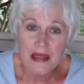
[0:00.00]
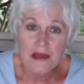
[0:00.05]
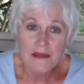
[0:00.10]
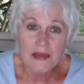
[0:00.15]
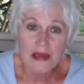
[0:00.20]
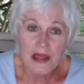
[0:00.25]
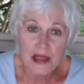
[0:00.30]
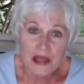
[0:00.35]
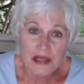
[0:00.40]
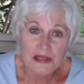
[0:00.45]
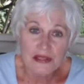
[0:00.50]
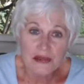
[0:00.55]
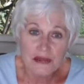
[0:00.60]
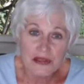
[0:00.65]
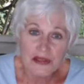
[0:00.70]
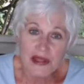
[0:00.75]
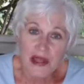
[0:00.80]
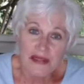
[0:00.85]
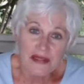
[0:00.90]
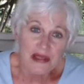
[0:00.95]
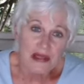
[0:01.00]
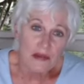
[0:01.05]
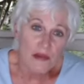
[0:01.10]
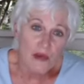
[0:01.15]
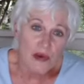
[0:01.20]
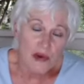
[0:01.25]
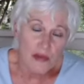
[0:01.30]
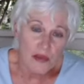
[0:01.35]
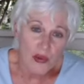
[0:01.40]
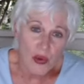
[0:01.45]
because there's nothing
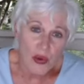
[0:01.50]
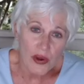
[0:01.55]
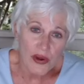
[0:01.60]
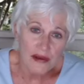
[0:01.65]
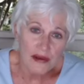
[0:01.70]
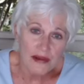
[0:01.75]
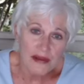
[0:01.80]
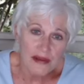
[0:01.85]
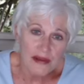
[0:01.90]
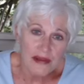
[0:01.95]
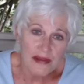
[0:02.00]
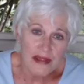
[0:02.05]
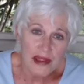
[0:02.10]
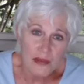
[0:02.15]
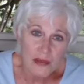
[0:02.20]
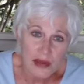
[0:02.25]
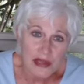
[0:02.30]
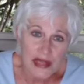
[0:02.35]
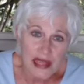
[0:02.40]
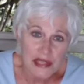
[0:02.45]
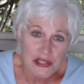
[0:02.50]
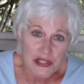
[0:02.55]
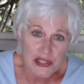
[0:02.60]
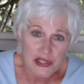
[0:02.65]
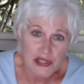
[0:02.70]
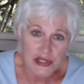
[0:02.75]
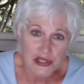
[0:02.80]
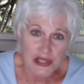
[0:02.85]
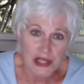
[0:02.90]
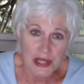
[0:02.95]
more important than
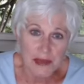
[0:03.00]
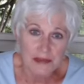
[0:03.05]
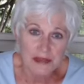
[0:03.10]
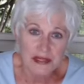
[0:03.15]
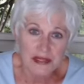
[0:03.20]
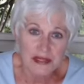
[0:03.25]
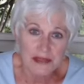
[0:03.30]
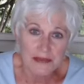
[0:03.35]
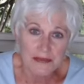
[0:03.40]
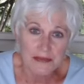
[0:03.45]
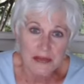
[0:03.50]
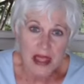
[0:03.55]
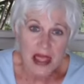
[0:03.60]
relationships.